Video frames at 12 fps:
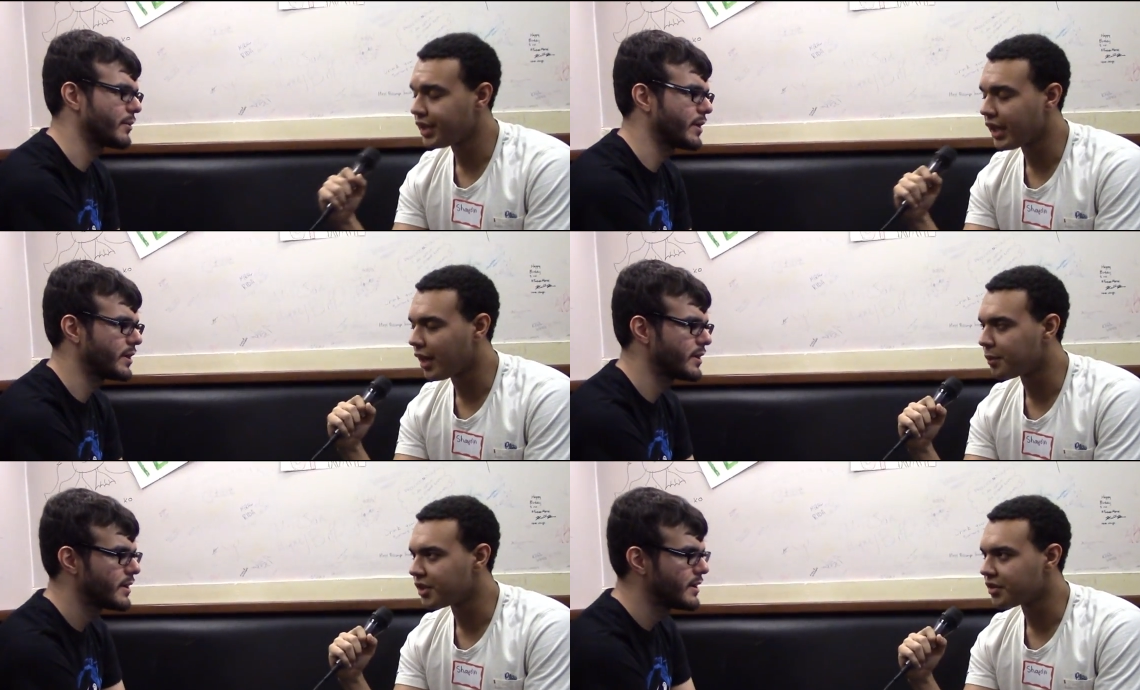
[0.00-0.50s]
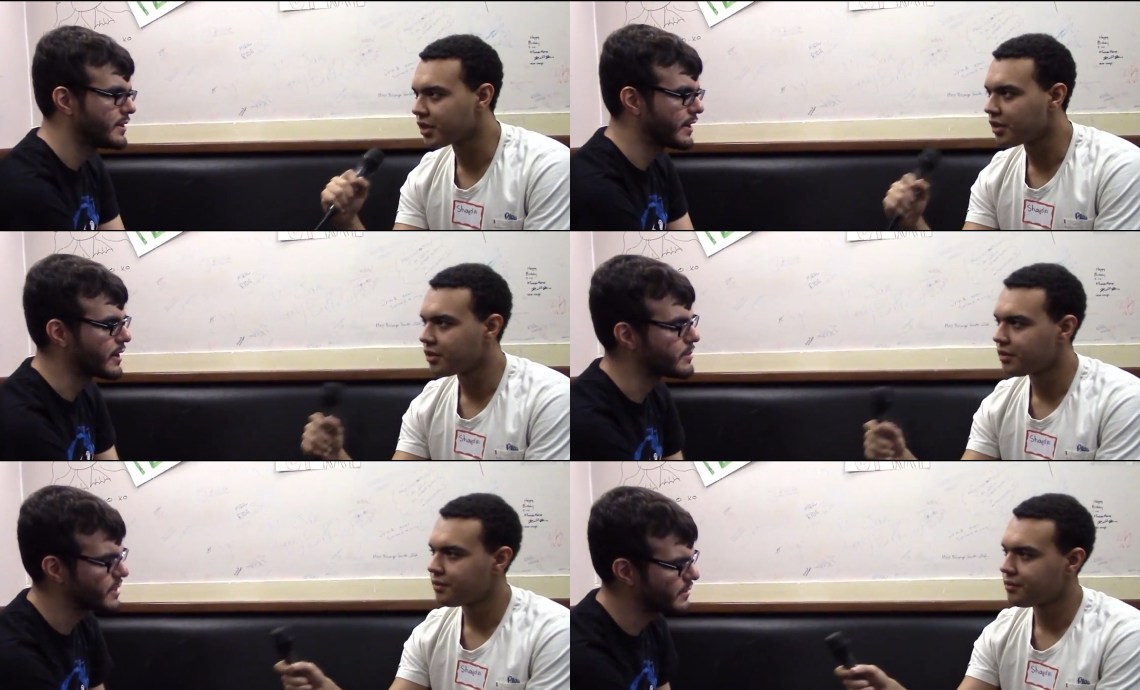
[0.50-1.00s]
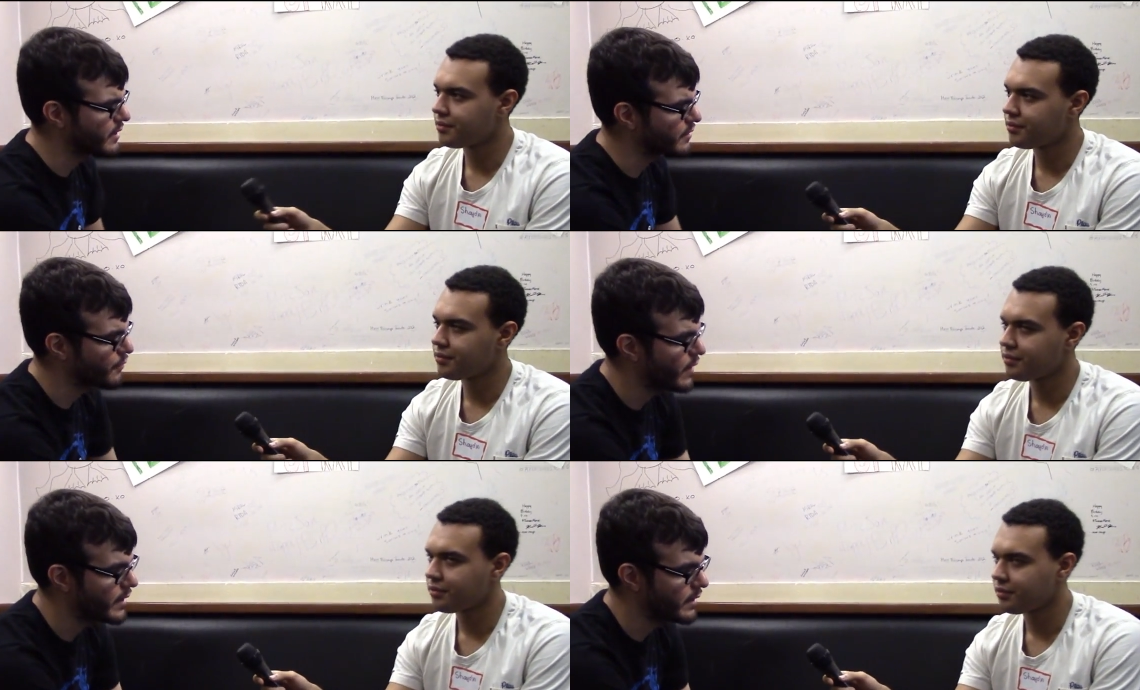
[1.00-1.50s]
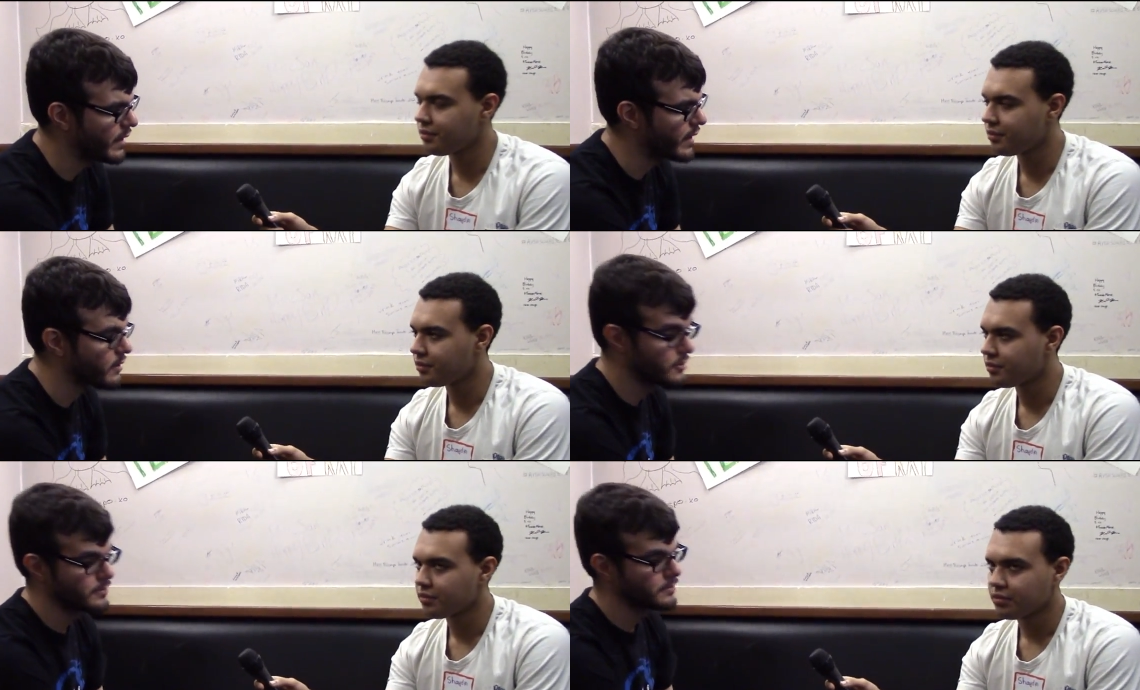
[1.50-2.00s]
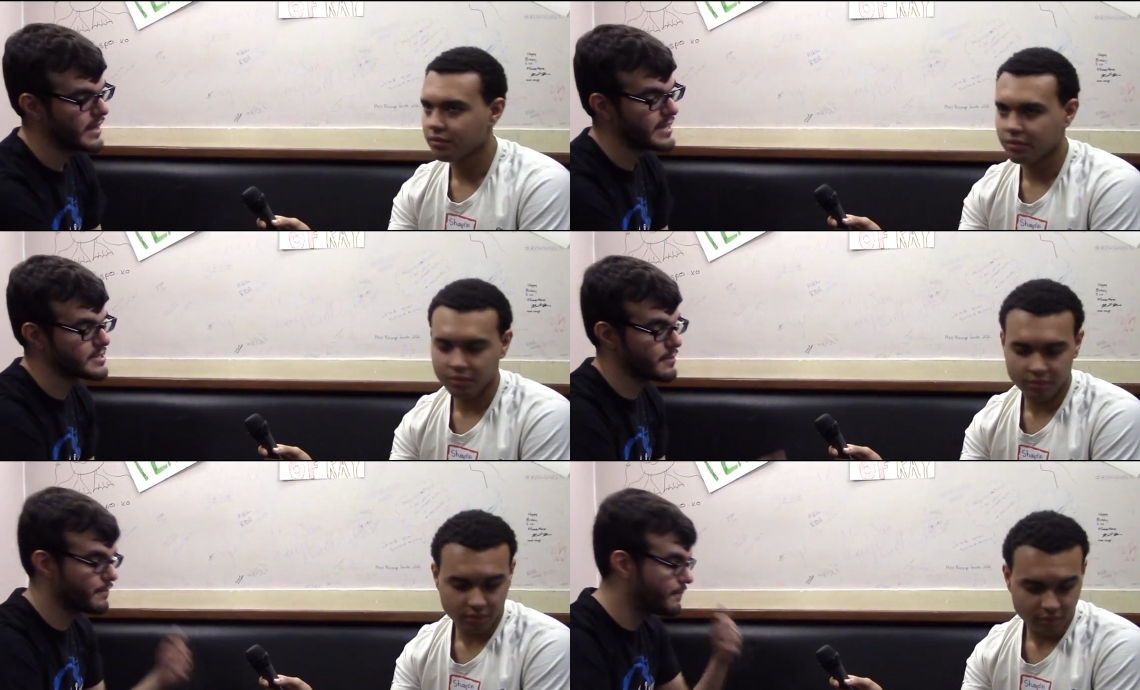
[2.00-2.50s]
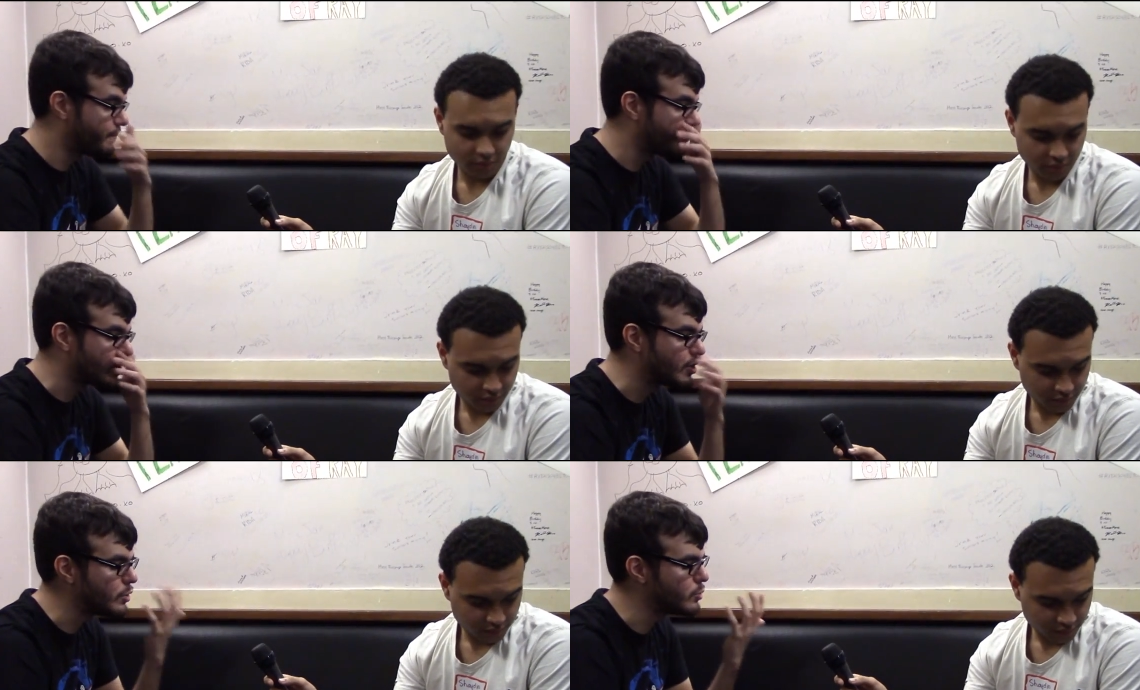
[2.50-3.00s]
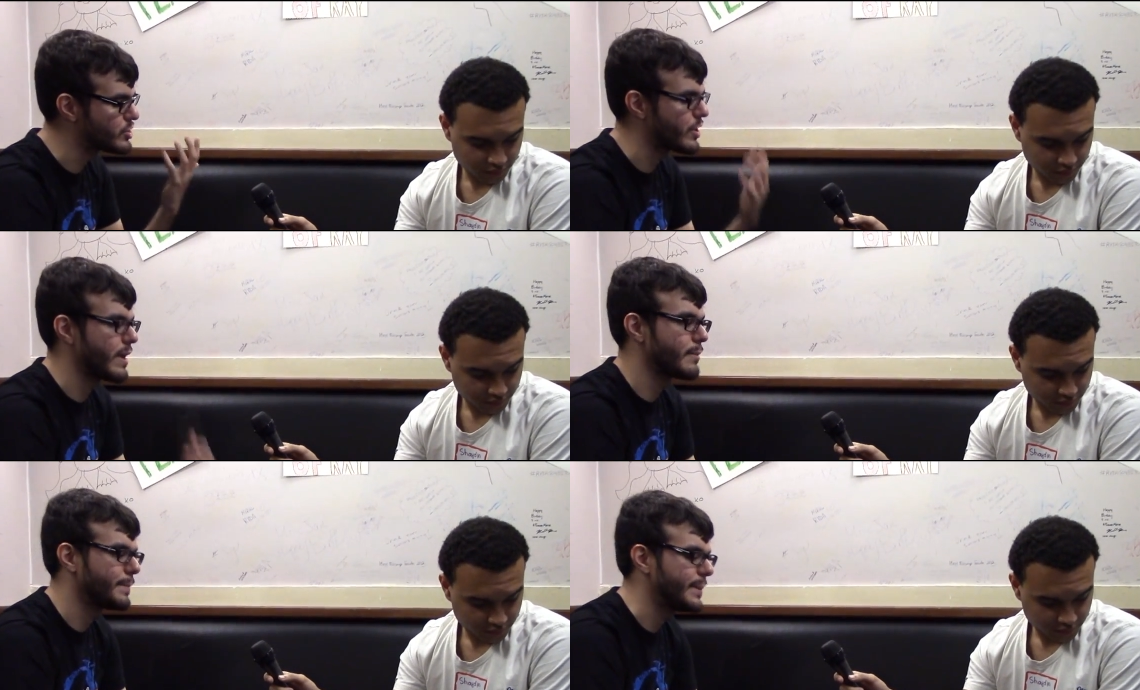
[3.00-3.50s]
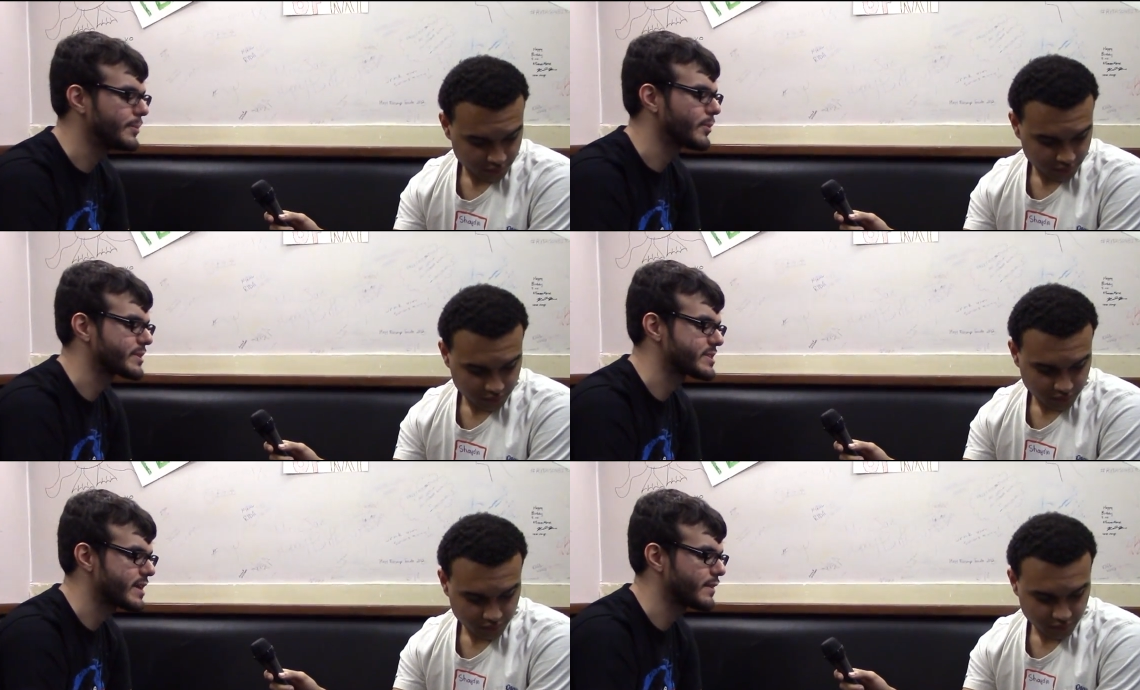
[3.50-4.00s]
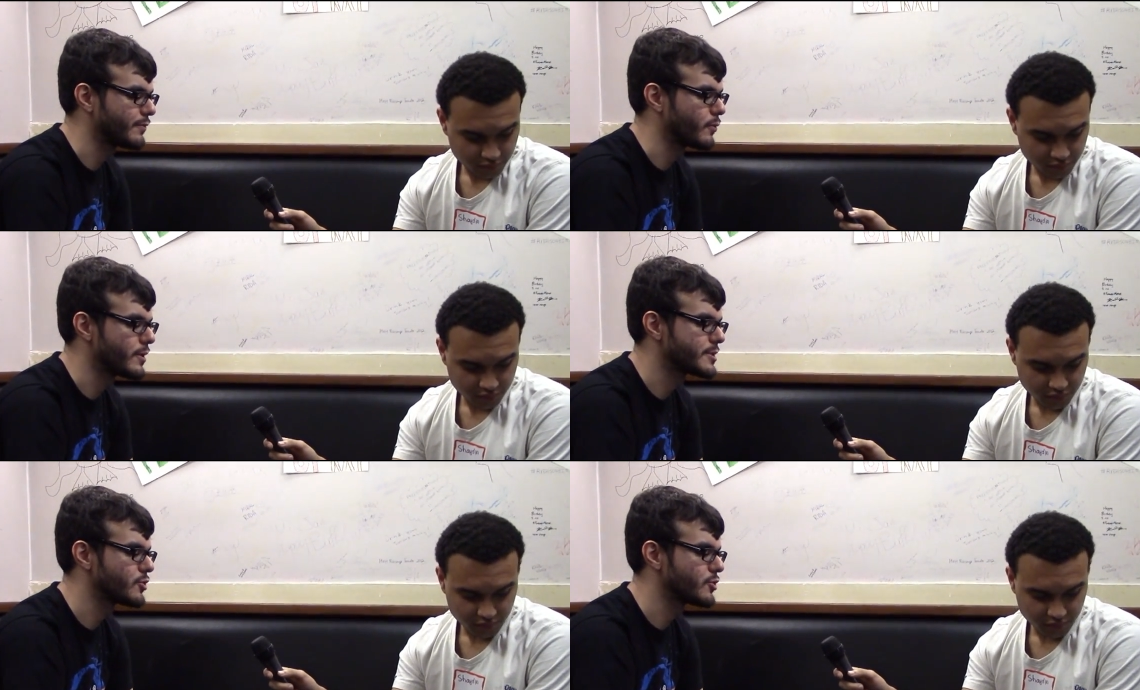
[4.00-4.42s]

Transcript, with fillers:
Speaker 1: Yeah, I believe so. It comes out next Friday. Like that's a huge game, and people are excited for it.